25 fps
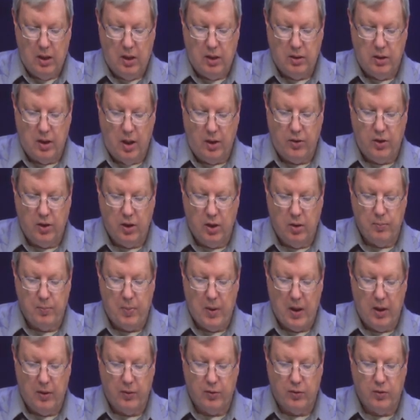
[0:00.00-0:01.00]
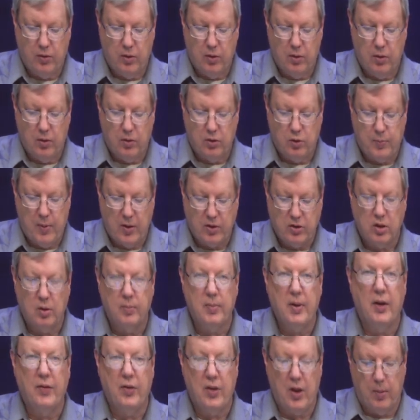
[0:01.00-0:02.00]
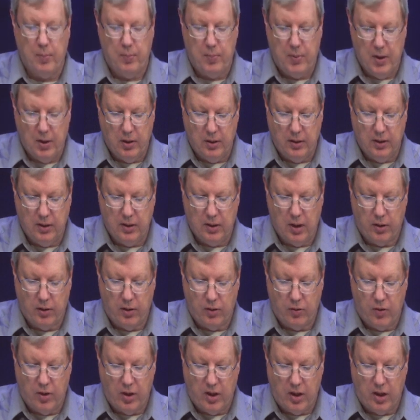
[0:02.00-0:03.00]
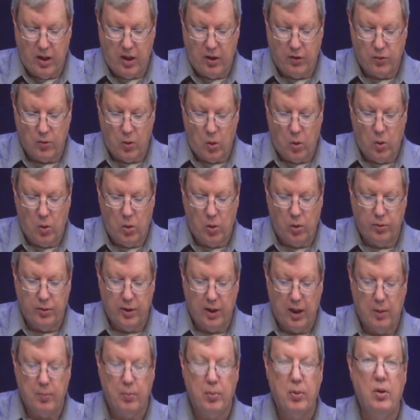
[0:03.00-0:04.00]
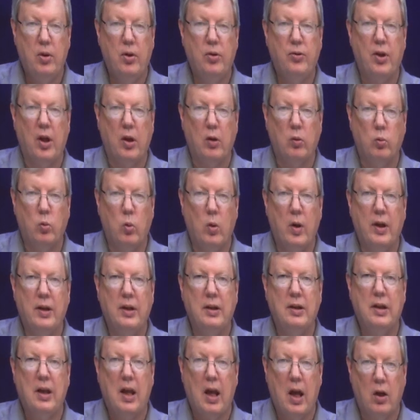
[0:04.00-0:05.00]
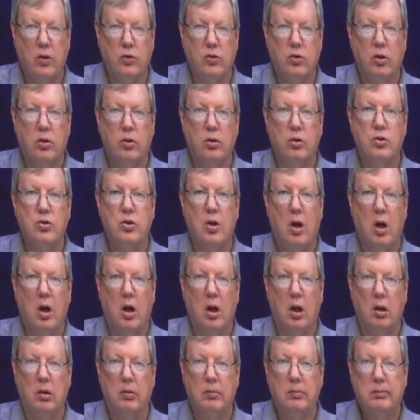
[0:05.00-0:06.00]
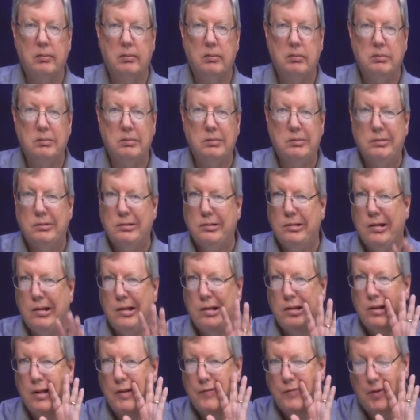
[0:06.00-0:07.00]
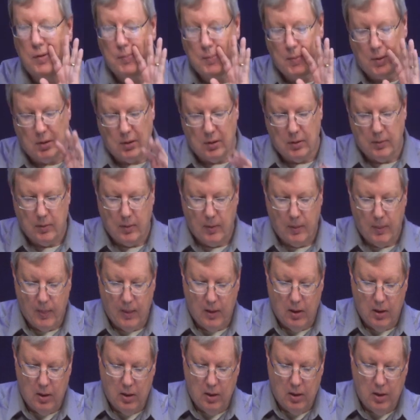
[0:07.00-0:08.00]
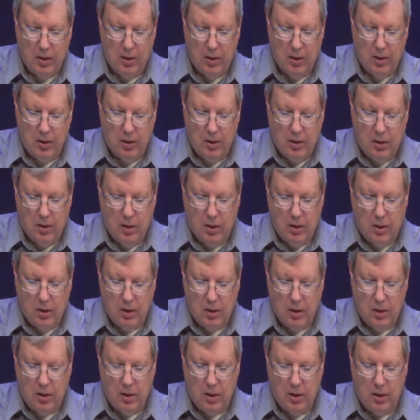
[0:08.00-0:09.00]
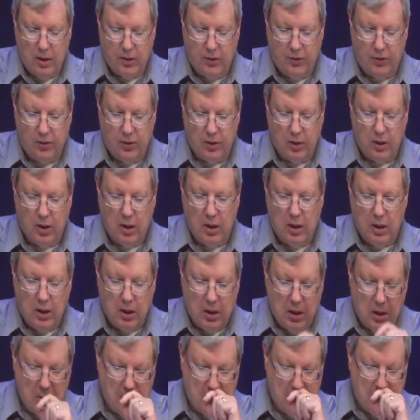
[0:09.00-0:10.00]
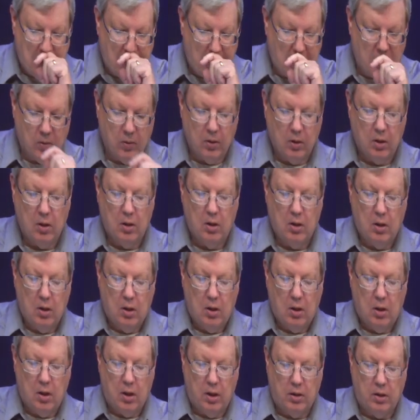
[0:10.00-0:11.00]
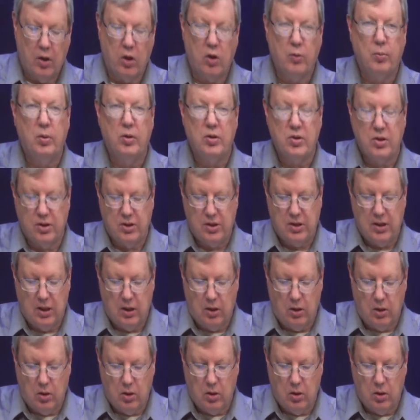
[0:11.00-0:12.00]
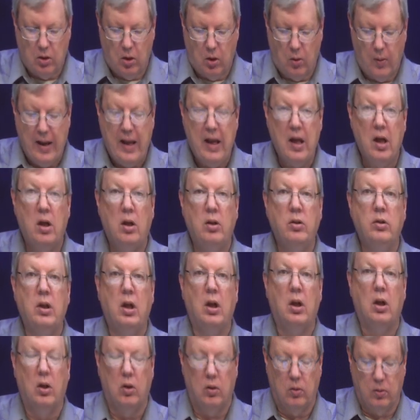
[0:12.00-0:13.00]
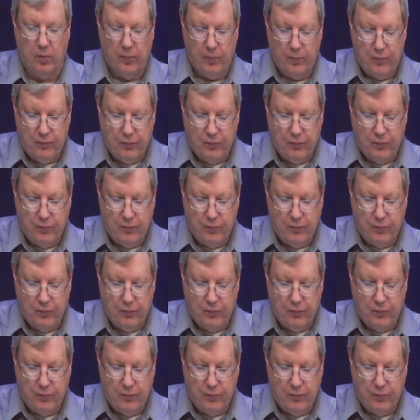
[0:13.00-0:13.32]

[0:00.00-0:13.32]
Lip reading: Nothing special about that building other than it is old and pulls at one councilor's heart. Dave Ripma. Let's see. Here we go. Another person said, oh, hell no.